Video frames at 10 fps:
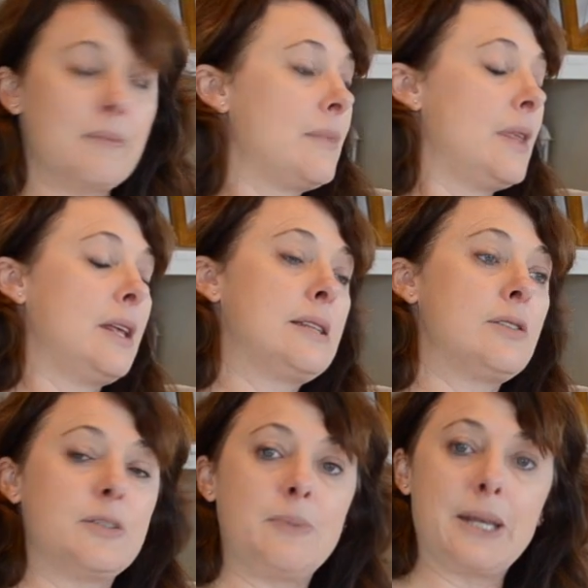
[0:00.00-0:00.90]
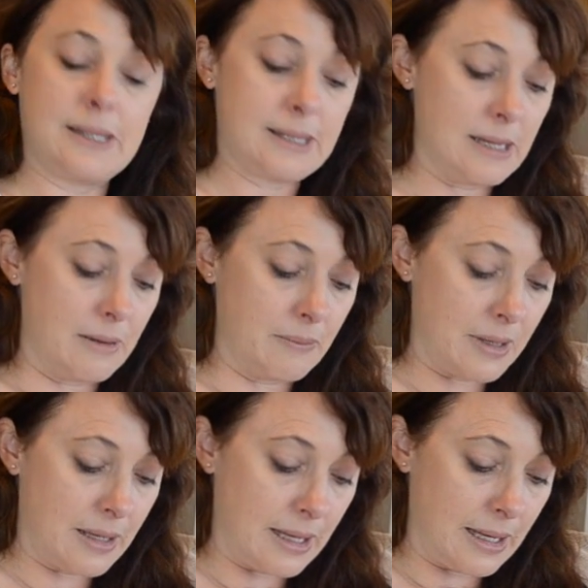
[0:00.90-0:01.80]
it's not as big as some
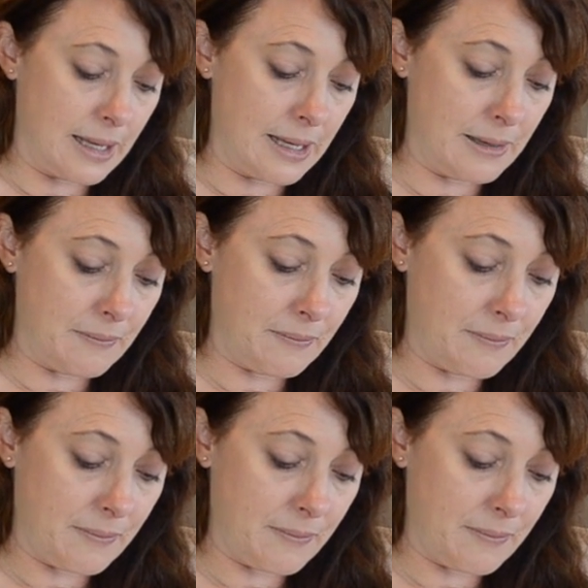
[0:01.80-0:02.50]
can get.